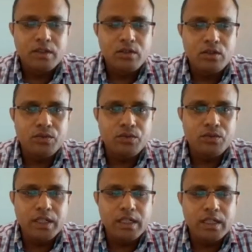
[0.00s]
So
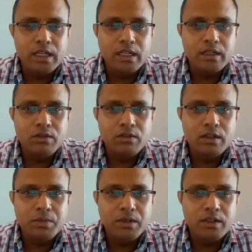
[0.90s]
we cannot give
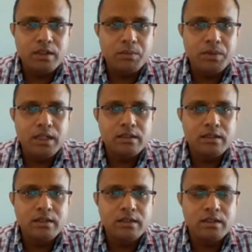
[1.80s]

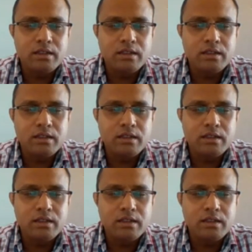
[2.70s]
couplings